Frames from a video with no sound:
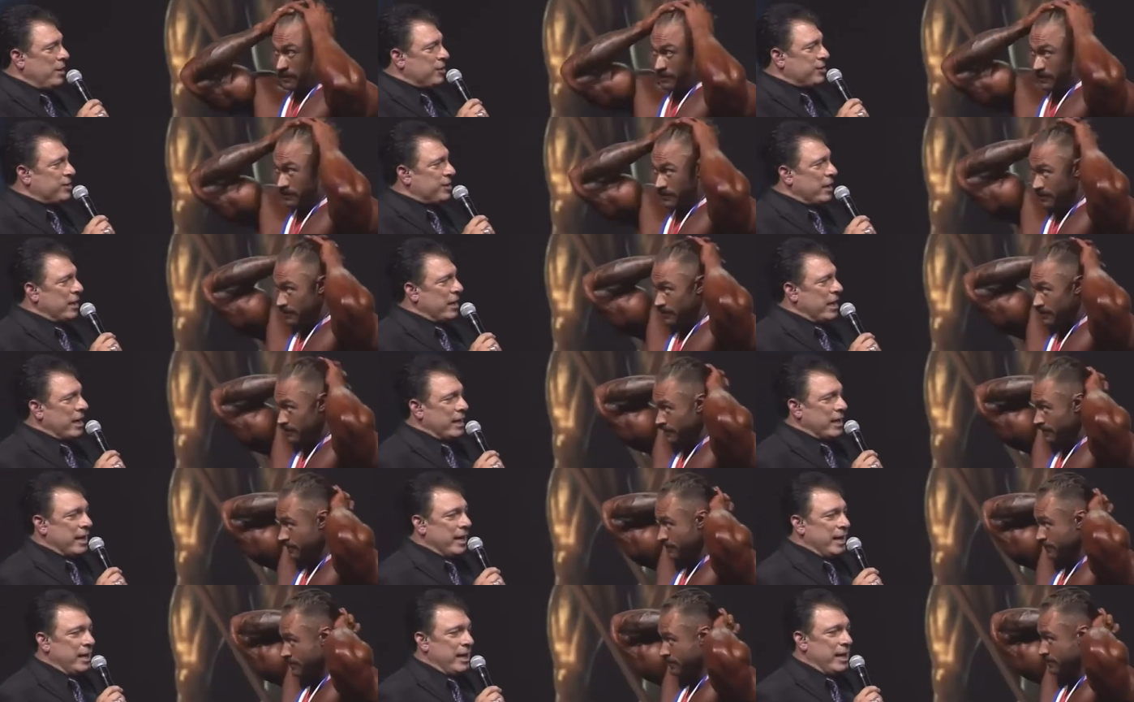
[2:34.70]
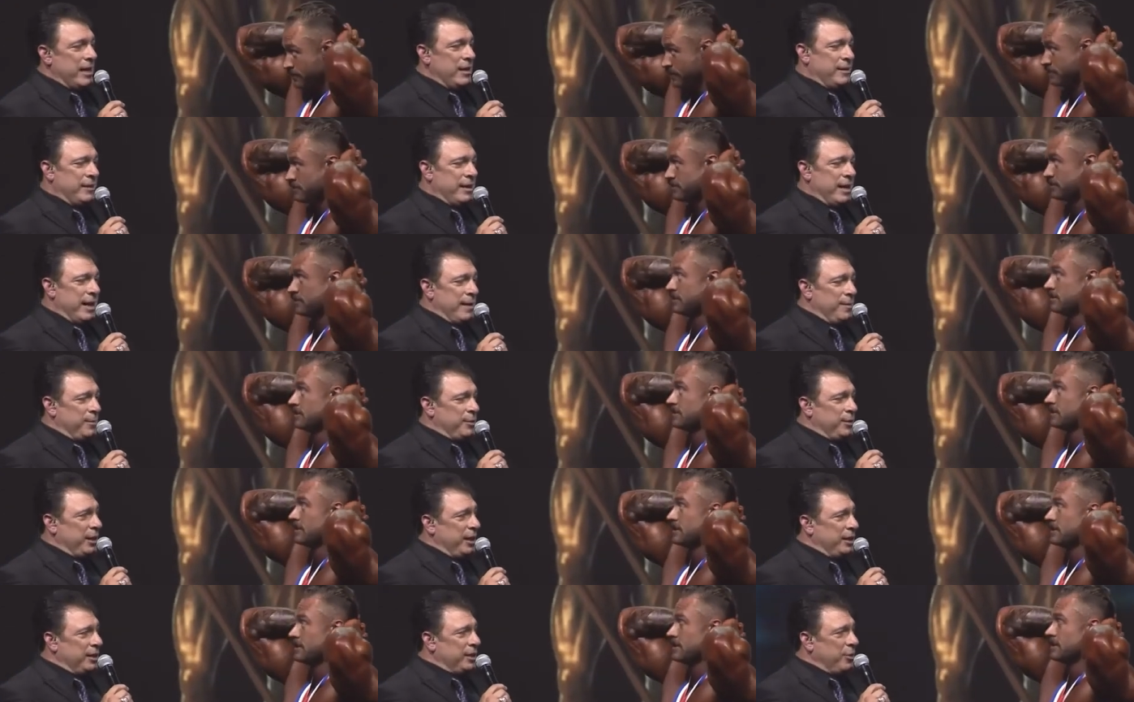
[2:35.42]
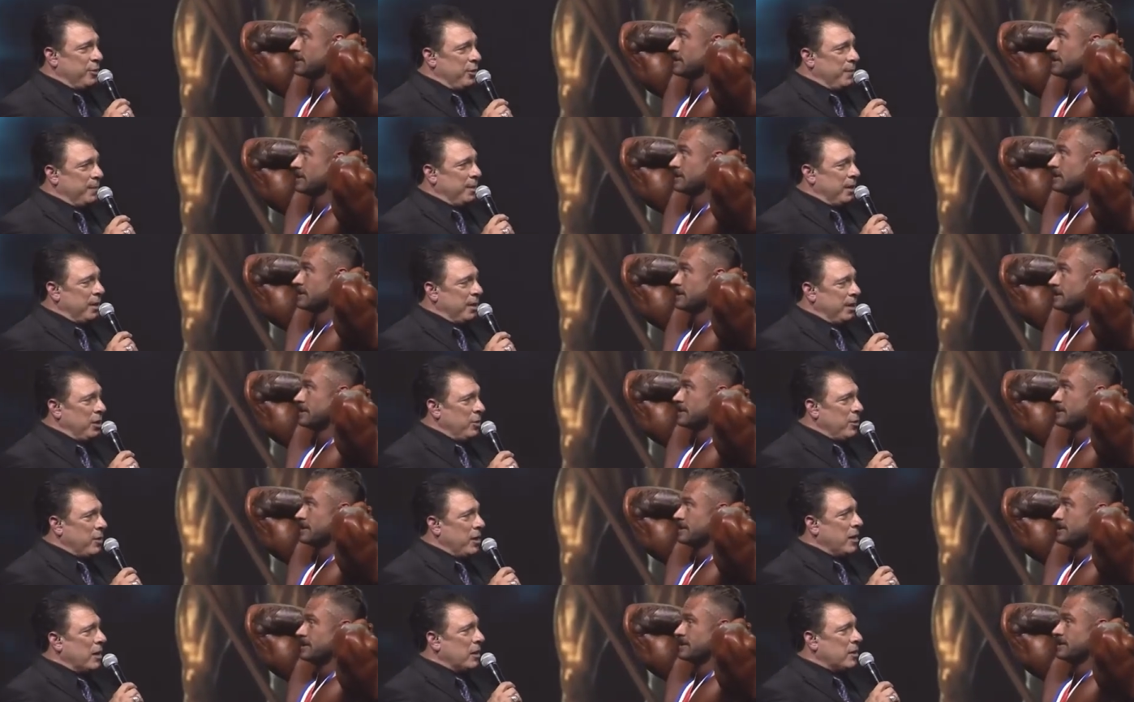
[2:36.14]
Speaker 1: well said. I can't add a damn thing to it, buddy.
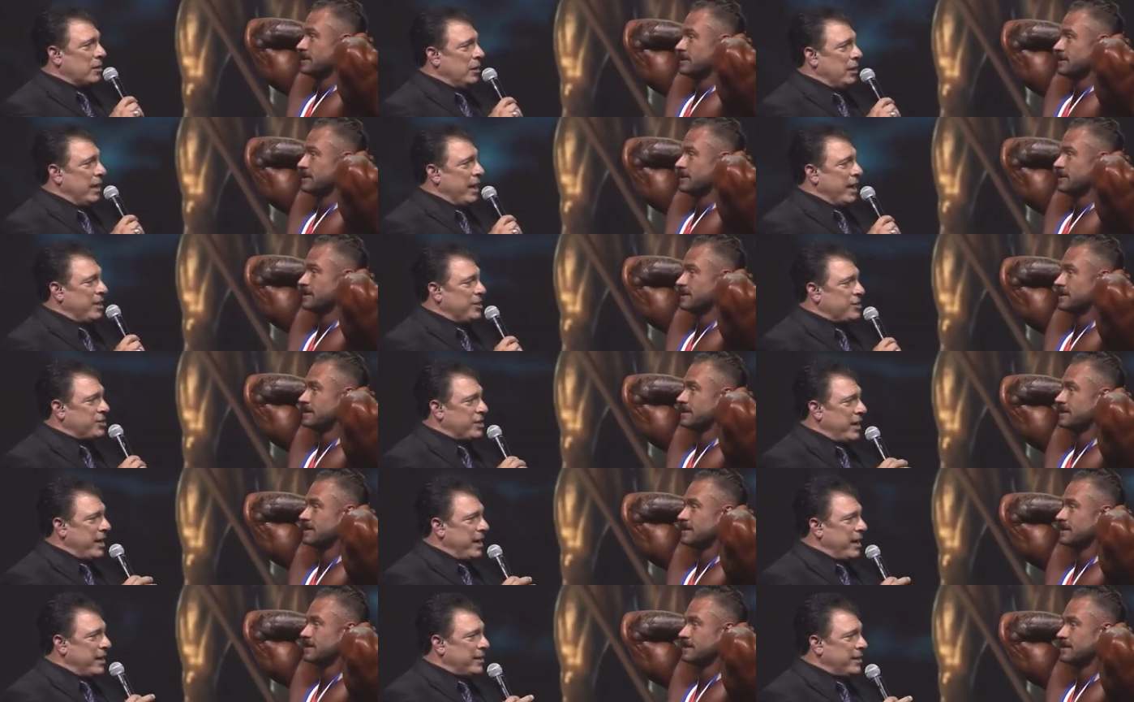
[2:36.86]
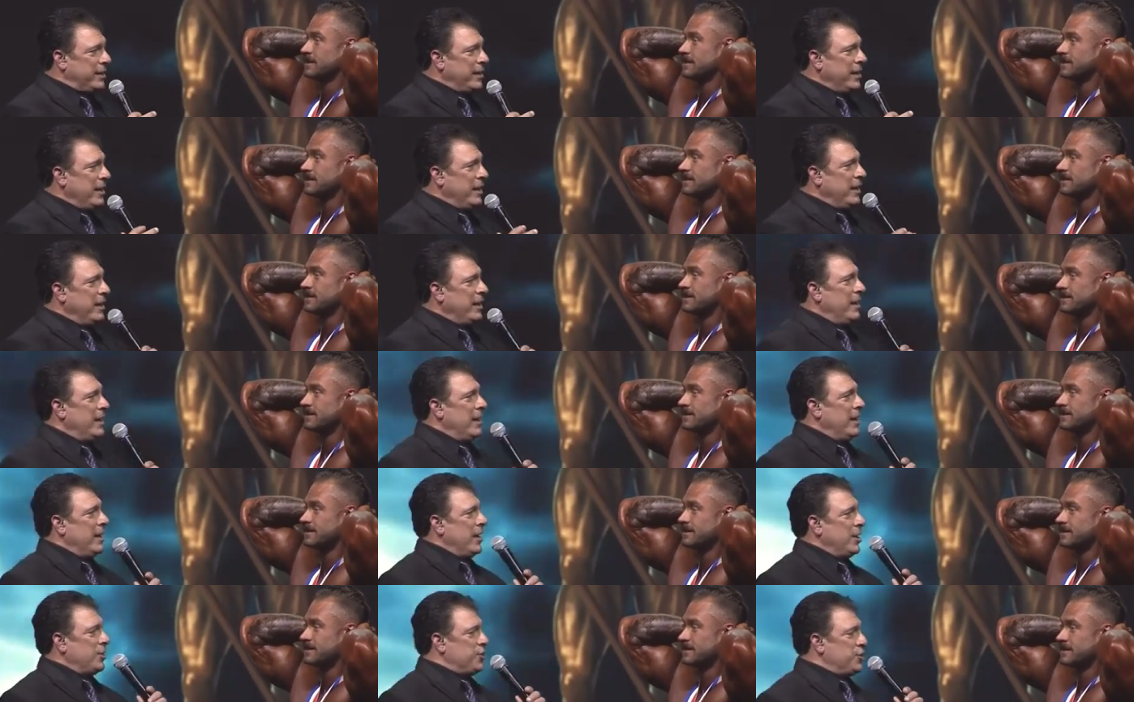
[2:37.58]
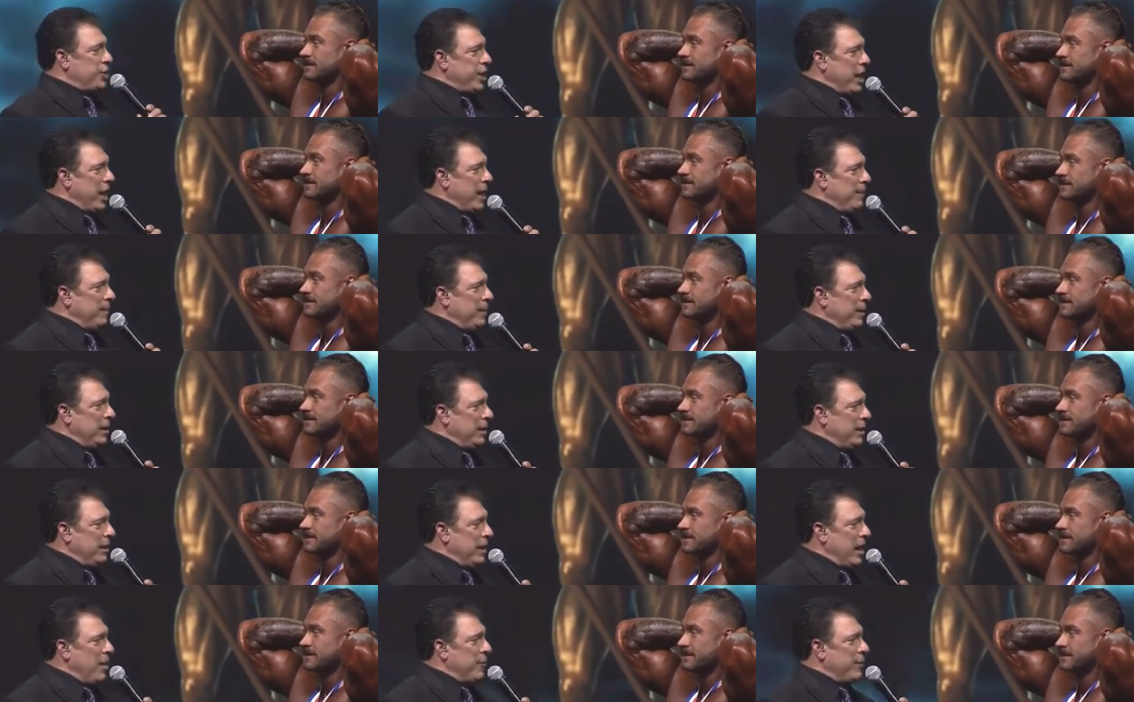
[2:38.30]
You are a class act, a
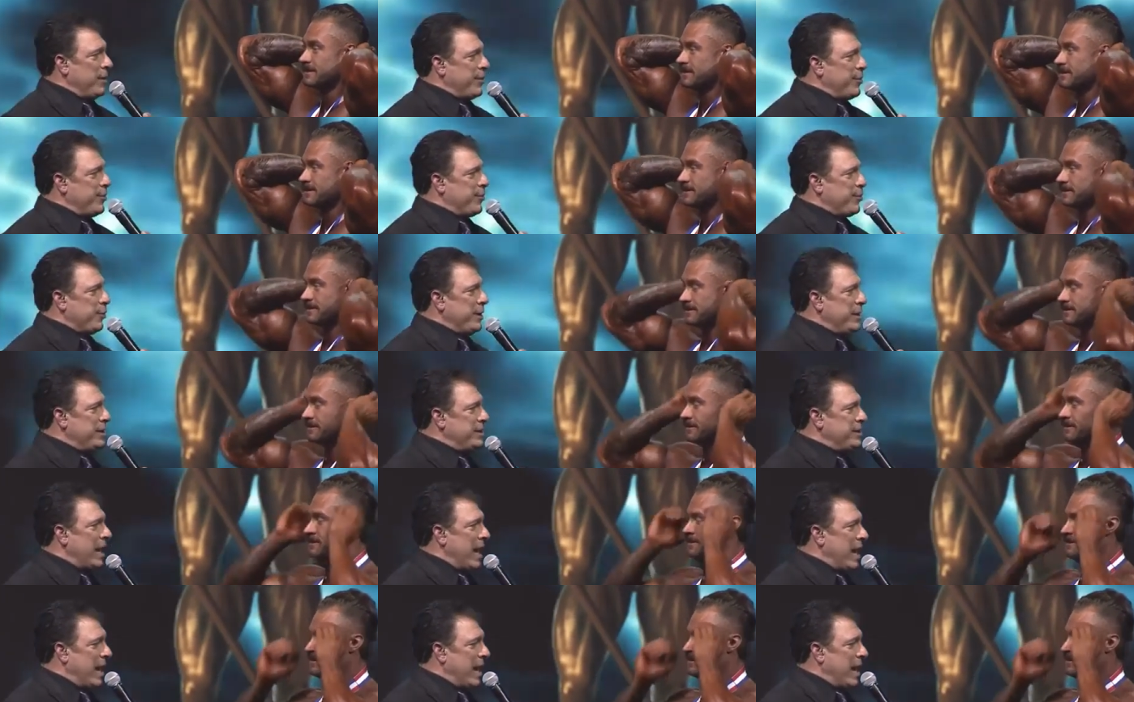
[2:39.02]
champion, and now a three